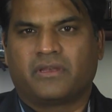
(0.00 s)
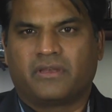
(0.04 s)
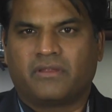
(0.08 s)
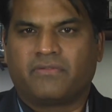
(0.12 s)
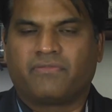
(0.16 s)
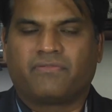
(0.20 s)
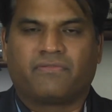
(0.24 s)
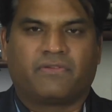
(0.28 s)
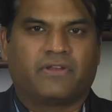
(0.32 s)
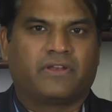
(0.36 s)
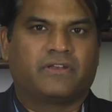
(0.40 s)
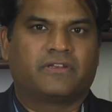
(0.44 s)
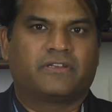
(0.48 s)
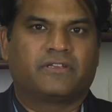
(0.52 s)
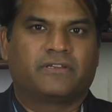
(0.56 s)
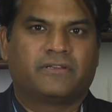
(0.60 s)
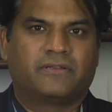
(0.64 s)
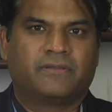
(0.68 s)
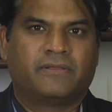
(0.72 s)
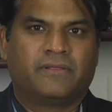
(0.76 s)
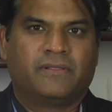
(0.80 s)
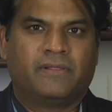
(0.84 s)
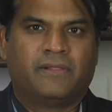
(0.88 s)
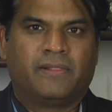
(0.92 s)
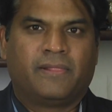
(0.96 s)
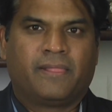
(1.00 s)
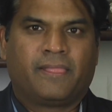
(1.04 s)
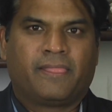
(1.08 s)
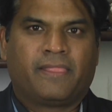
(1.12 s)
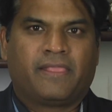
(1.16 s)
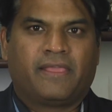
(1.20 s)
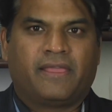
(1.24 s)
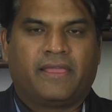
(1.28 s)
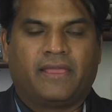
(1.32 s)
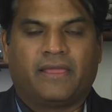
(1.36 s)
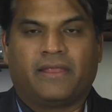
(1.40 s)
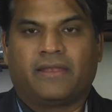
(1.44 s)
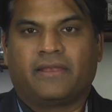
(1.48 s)
different.
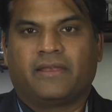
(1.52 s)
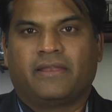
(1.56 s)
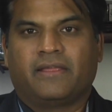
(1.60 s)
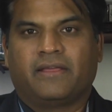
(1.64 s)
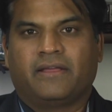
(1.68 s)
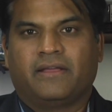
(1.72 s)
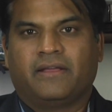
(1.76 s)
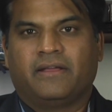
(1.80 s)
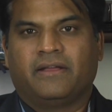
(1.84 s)
And